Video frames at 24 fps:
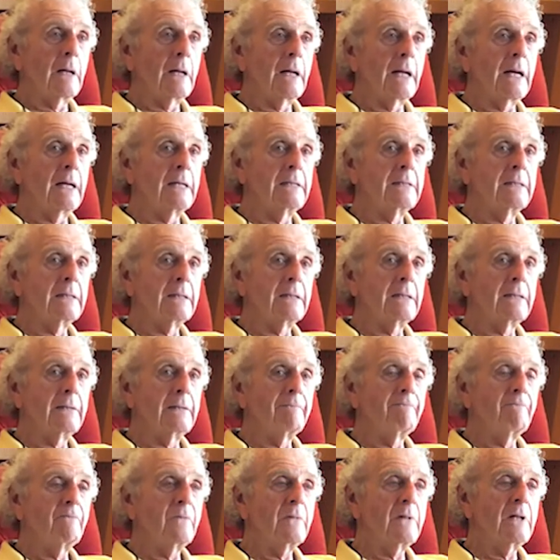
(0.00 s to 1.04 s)

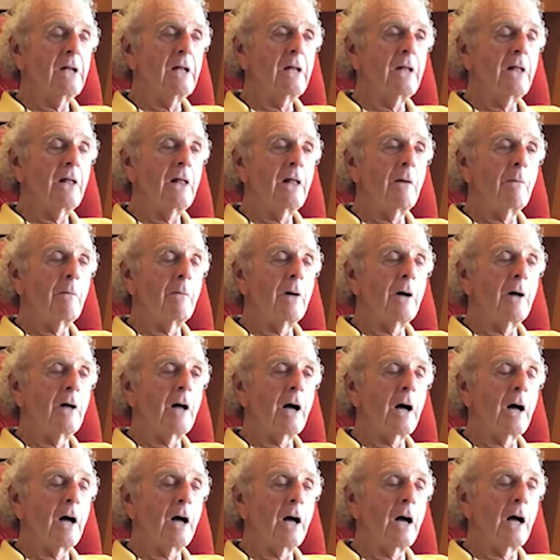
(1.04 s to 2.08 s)
And
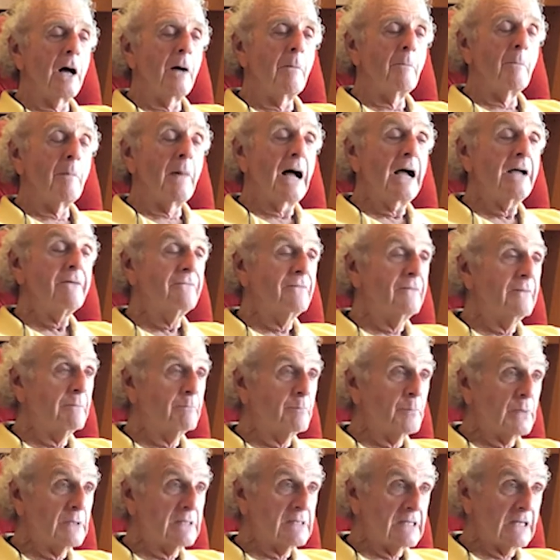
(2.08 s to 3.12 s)
my
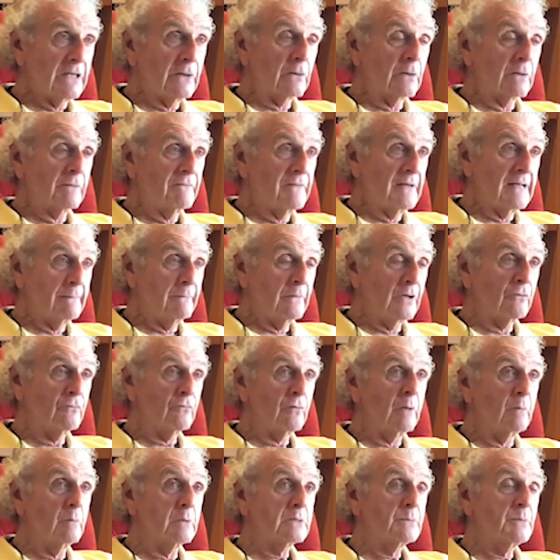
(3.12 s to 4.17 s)
particular family
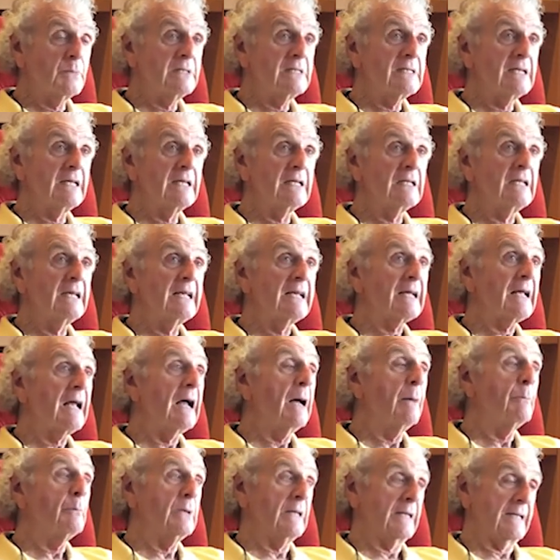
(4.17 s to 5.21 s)
tree was particularly
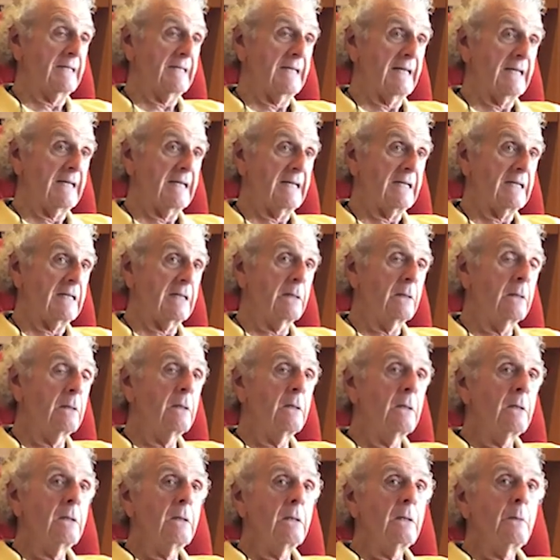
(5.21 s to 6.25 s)
complicated
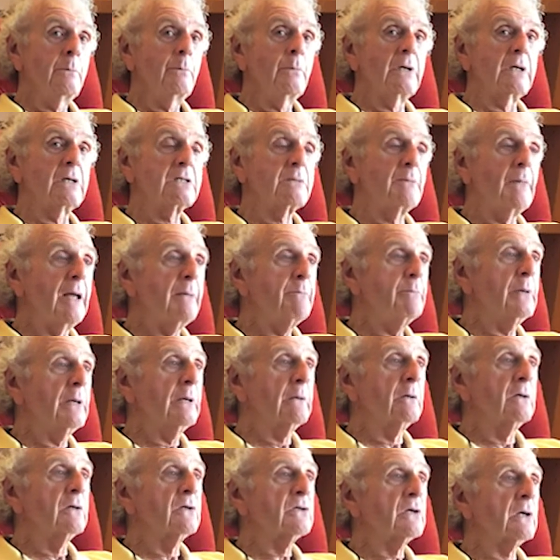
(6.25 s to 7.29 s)
because my
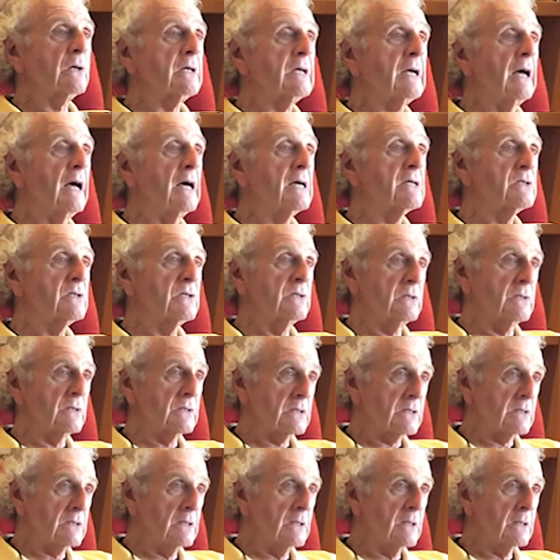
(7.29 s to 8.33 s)
parents are
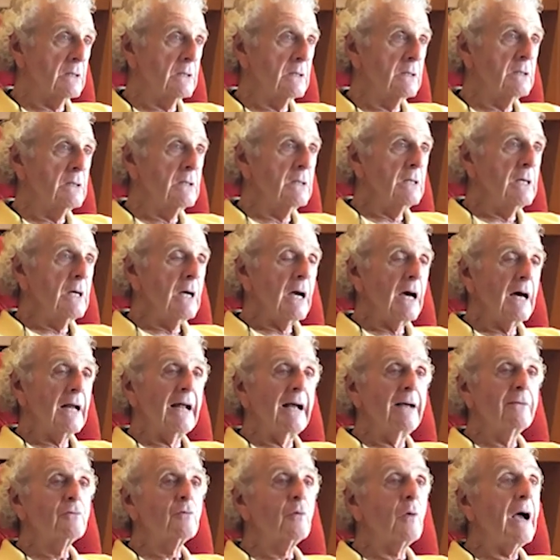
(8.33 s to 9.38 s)
cousins. And
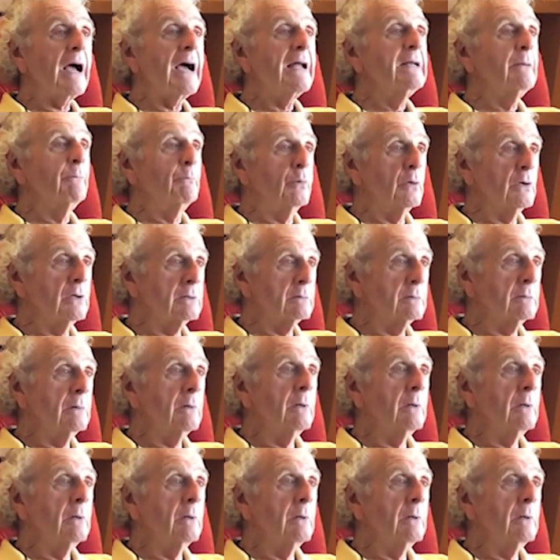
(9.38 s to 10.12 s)
I tried to put